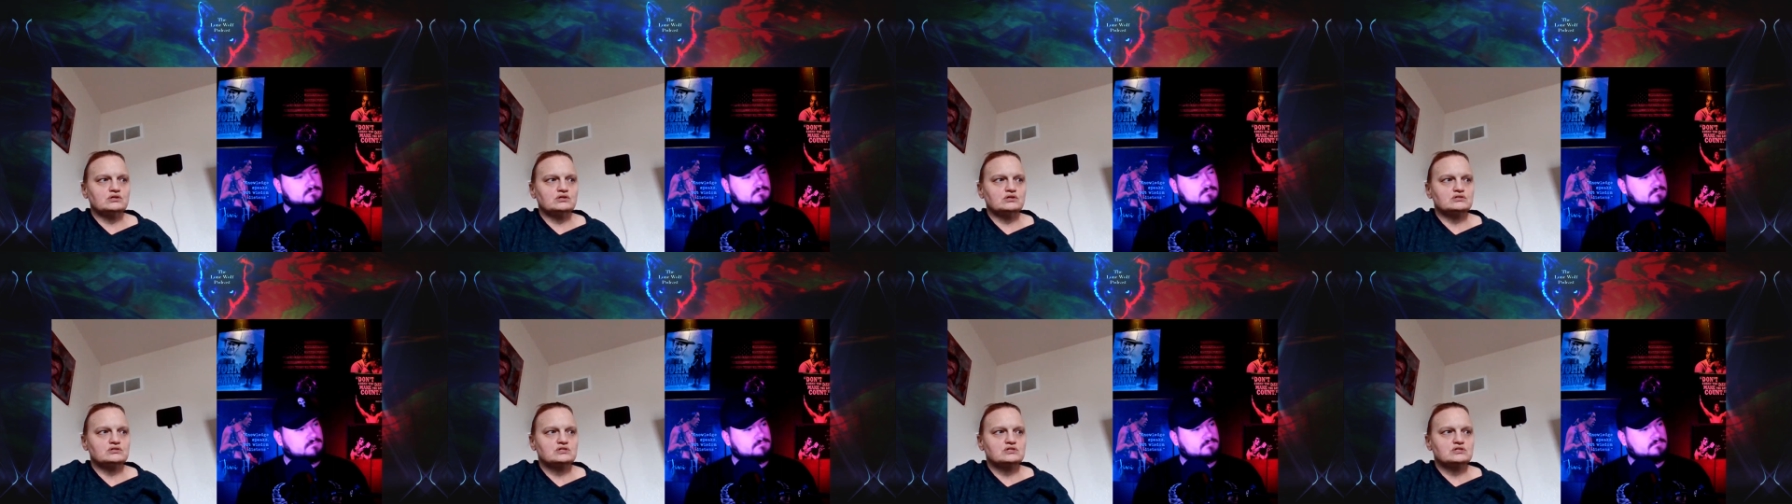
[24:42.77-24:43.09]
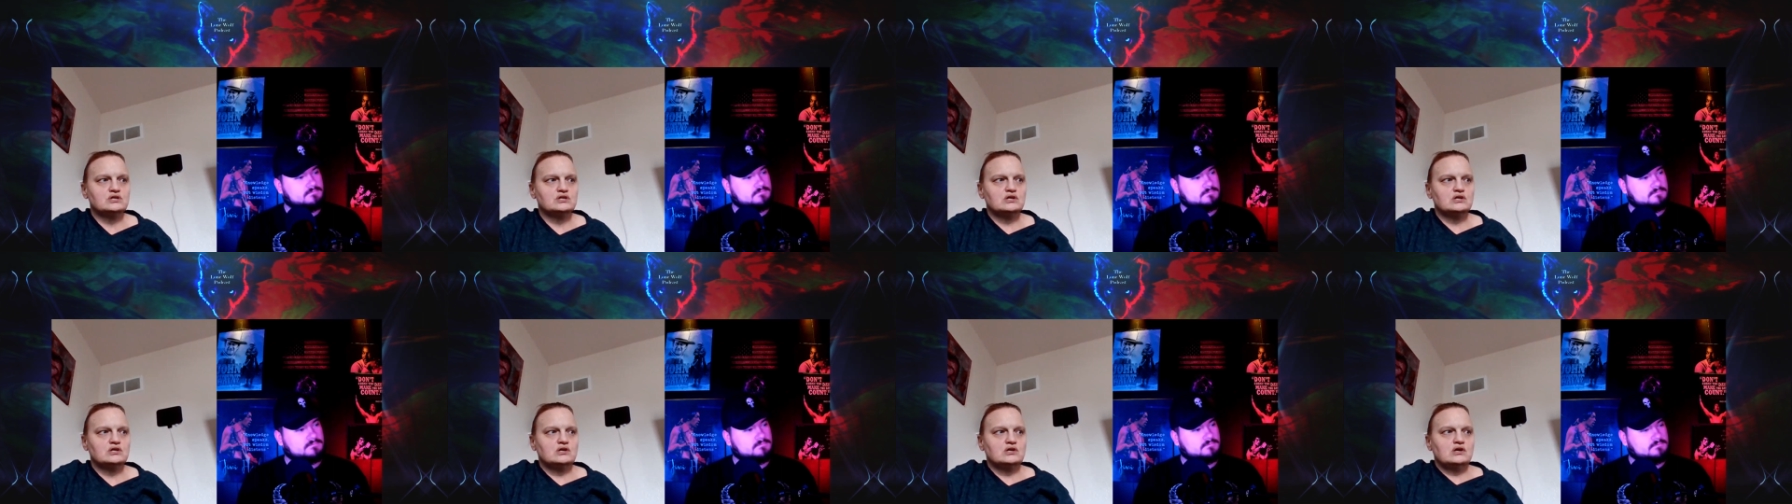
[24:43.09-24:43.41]
know,
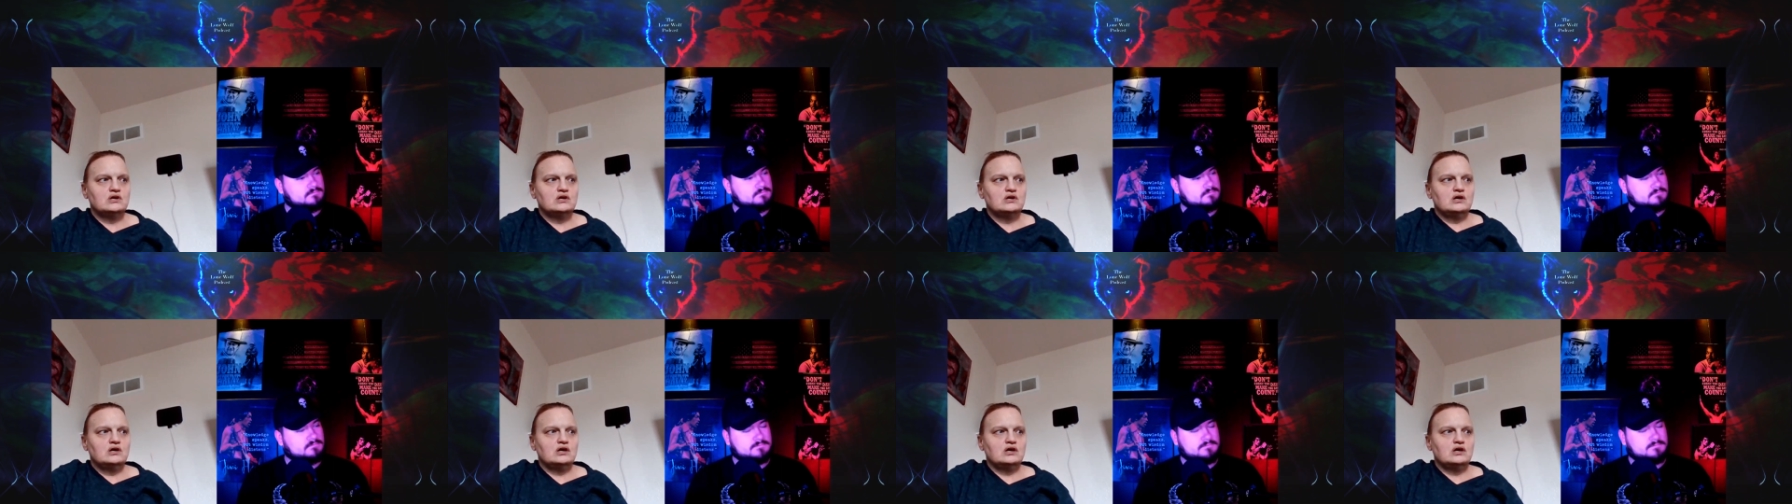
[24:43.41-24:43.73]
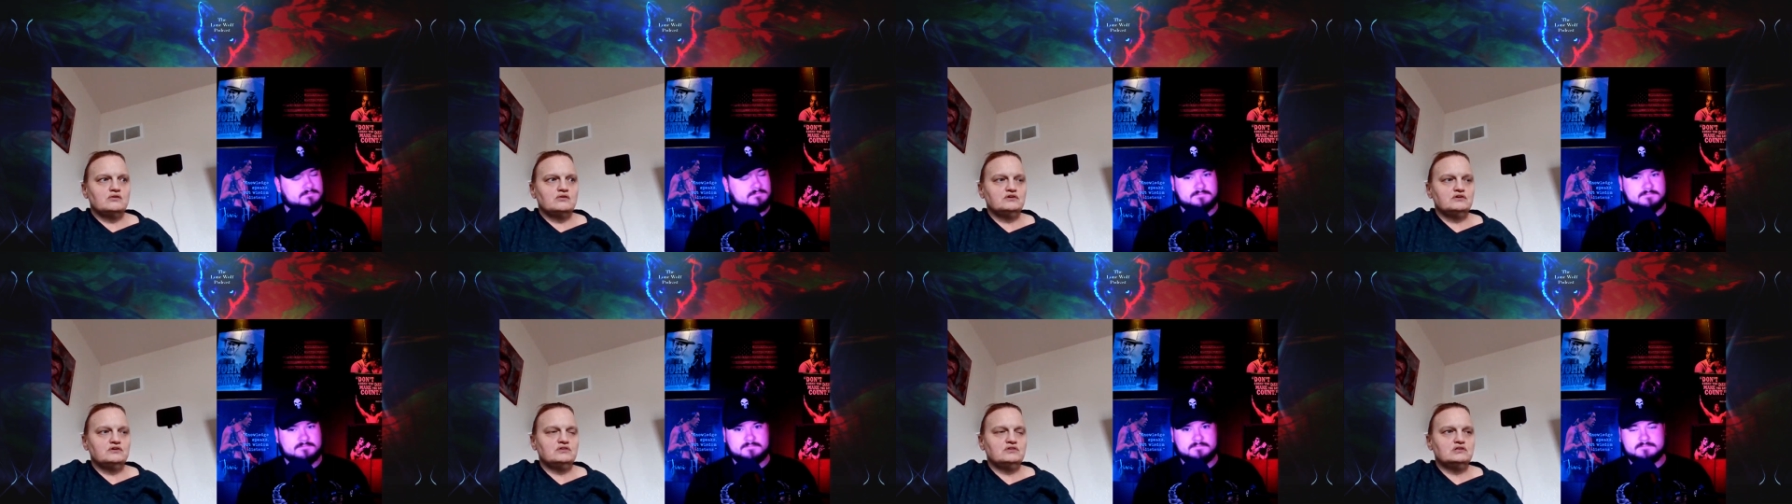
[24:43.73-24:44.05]
because
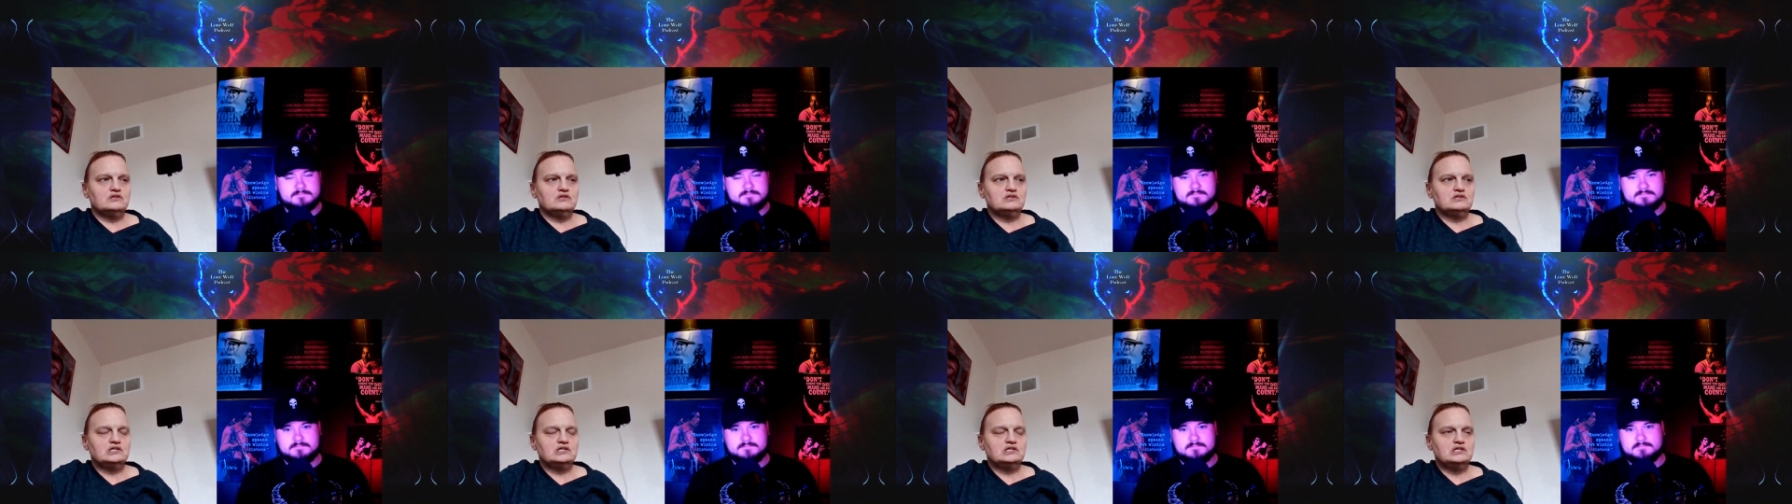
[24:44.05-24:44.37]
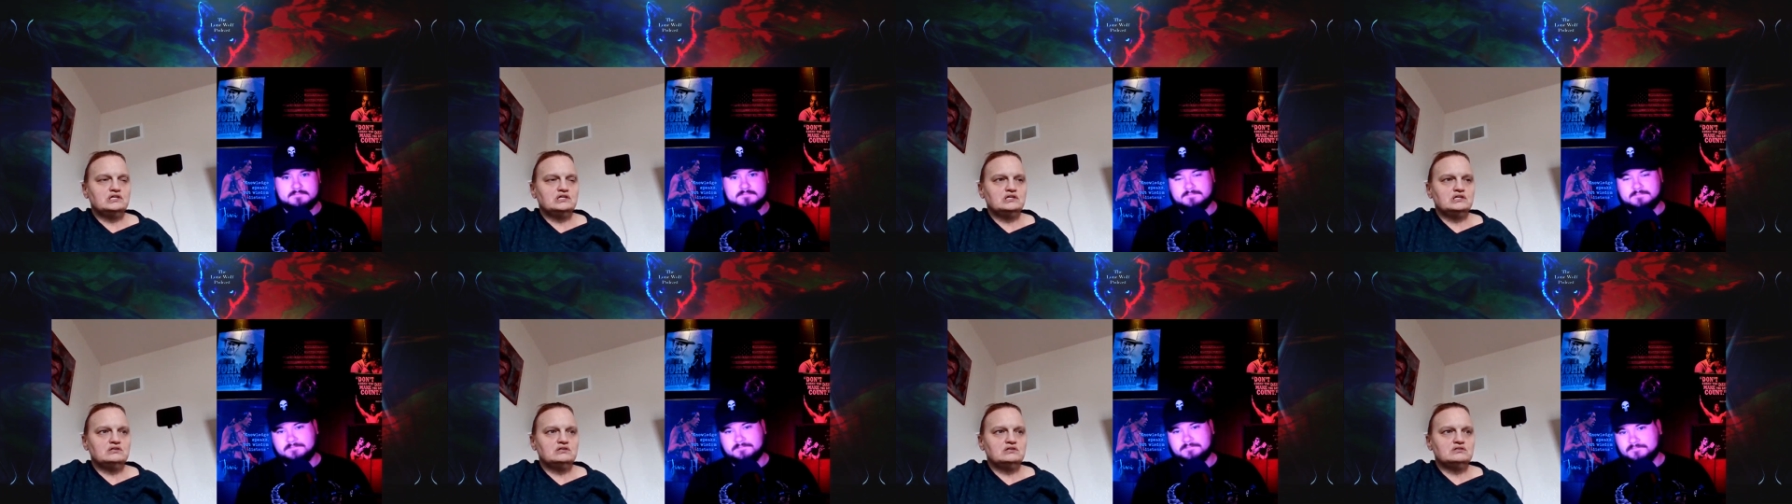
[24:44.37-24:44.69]
everything
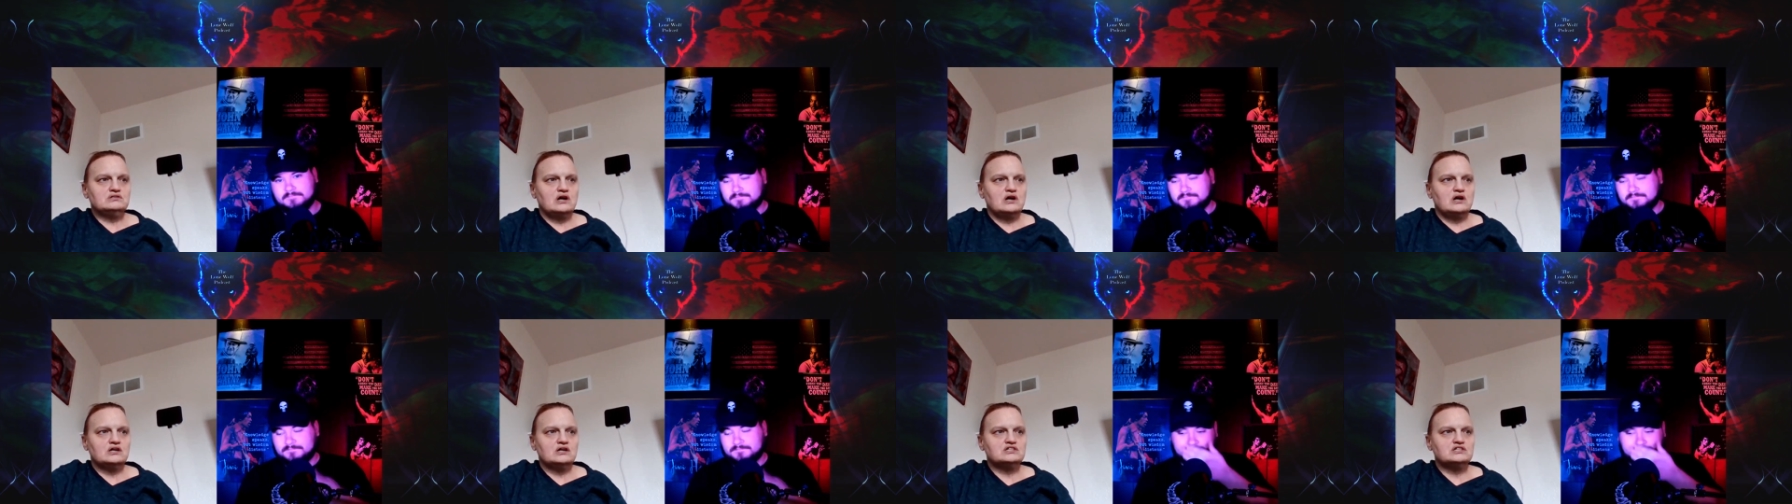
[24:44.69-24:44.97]
that he